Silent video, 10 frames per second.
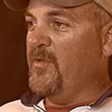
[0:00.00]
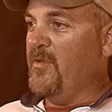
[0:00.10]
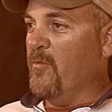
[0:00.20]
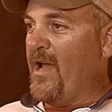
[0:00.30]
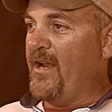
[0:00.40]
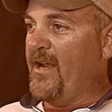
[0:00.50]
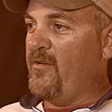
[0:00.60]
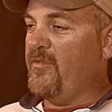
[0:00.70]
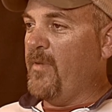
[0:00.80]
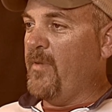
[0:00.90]
They're right
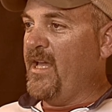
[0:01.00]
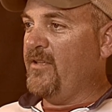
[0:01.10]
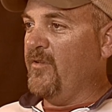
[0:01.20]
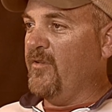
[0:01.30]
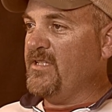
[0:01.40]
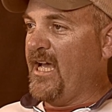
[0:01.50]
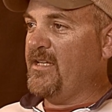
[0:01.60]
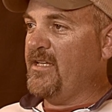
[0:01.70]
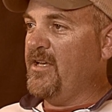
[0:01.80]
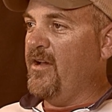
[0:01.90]
off the bank, they're
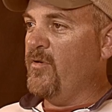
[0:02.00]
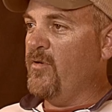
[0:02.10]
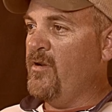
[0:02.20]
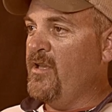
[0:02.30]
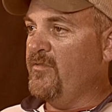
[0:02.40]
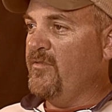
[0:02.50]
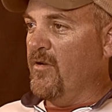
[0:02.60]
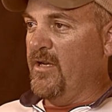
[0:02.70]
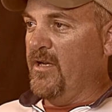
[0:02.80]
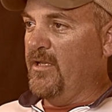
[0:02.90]
tight to cover,
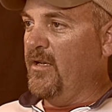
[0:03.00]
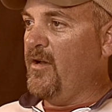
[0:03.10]
they're in little